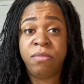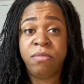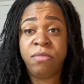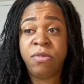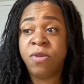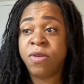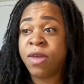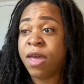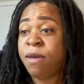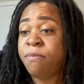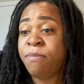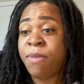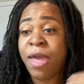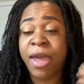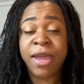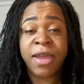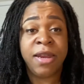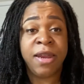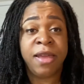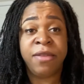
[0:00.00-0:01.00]
You come
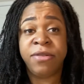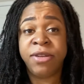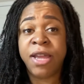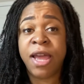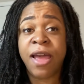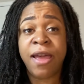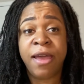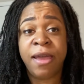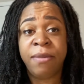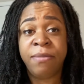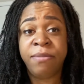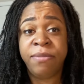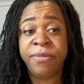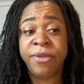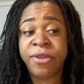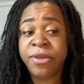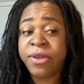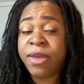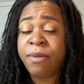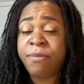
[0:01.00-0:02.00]
back another time.
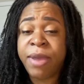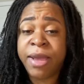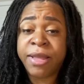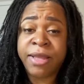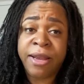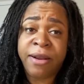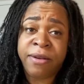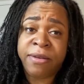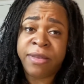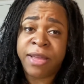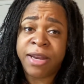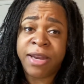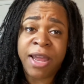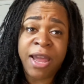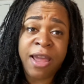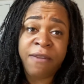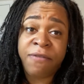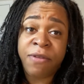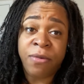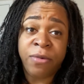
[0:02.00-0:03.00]
You can come back later that
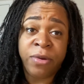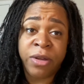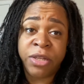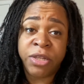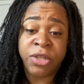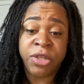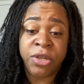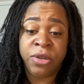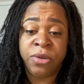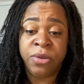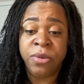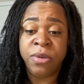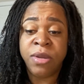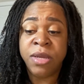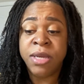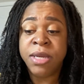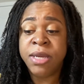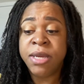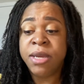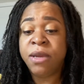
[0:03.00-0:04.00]
day if you want to,
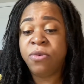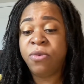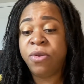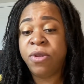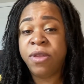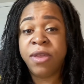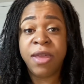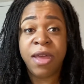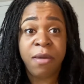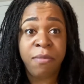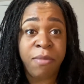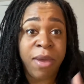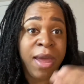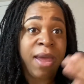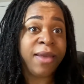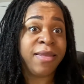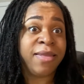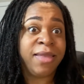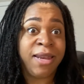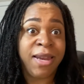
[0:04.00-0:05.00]
or you can come
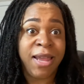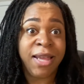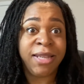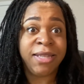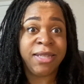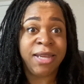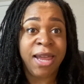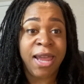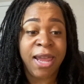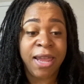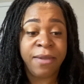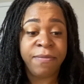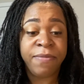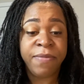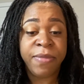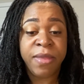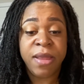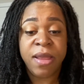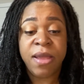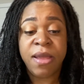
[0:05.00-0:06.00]
back the next day.
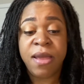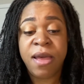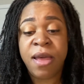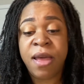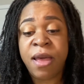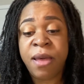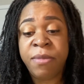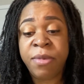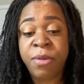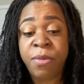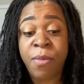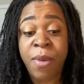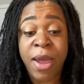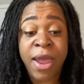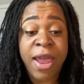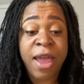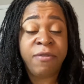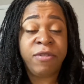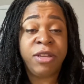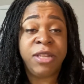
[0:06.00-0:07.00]
It
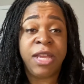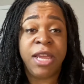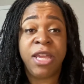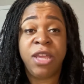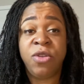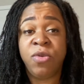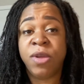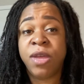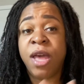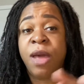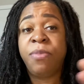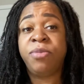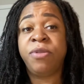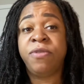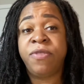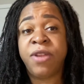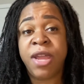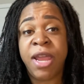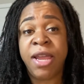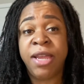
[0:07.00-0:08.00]
might have to take you a couple
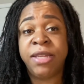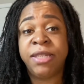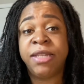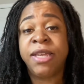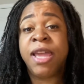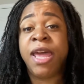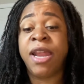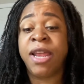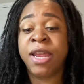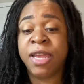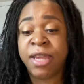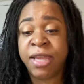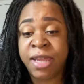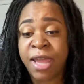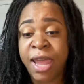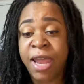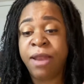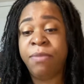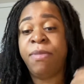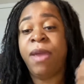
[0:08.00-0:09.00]
of days to kind of
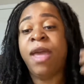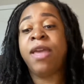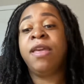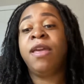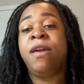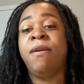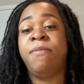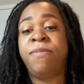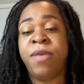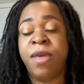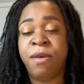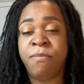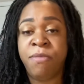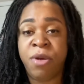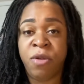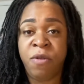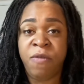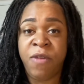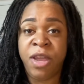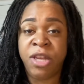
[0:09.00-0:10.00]
gain back up the
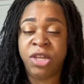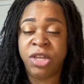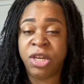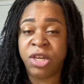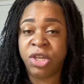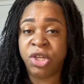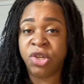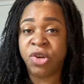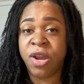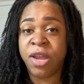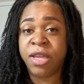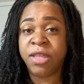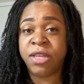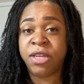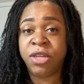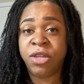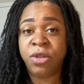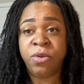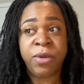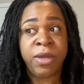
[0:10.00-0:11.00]
motivation and strength
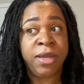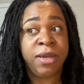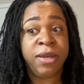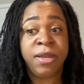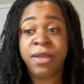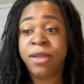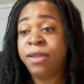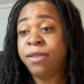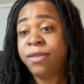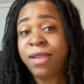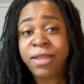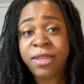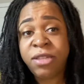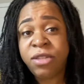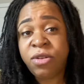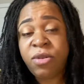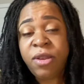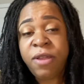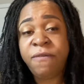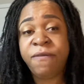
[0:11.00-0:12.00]
to do it. That's
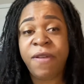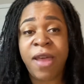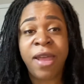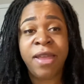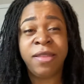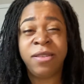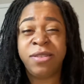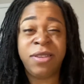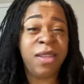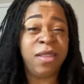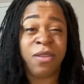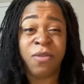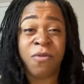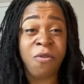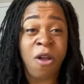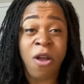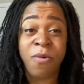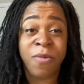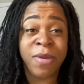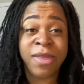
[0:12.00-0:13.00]
totally fine. There's nothing
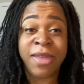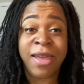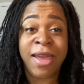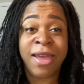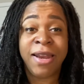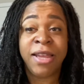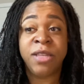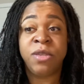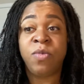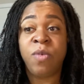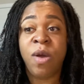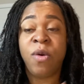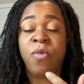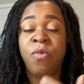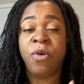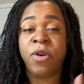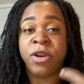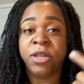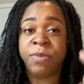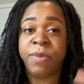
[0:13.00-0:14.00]
wrong with that. It's what
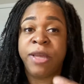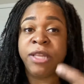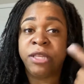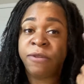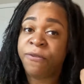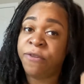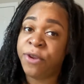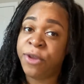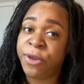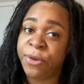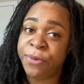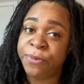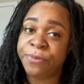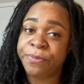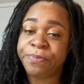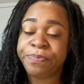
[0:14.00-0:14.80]
works best for you.